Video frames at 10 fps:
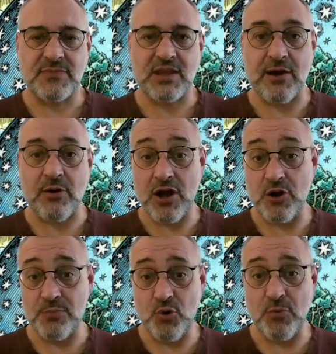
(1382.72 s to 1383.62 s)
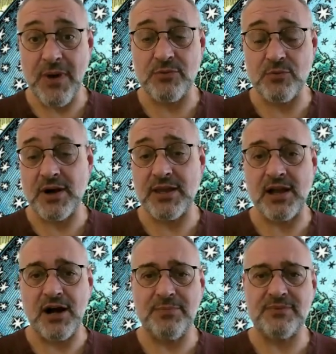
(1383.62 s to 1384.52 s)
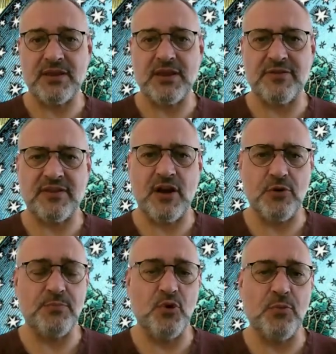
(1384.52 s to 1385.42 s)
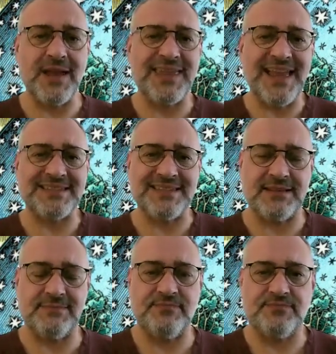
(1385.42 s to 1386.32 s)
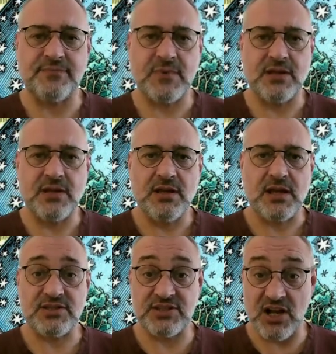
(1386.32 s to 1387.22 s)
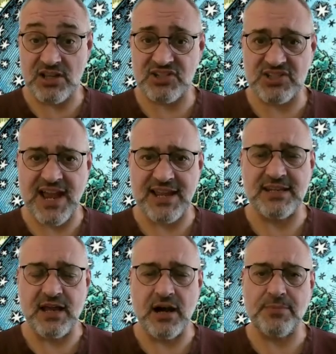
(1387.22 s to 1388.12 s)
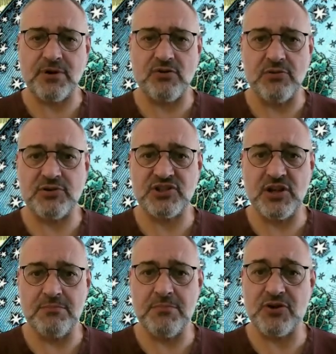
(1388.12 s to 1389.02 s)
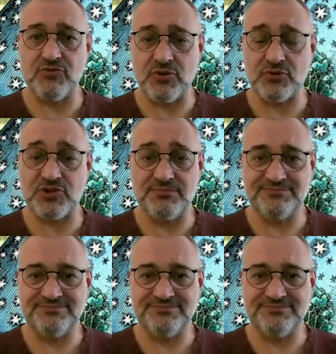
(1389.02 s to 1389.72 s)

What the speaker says: Now, I hope more men wake up, and hope more men get it and start standing up and growing some minerals.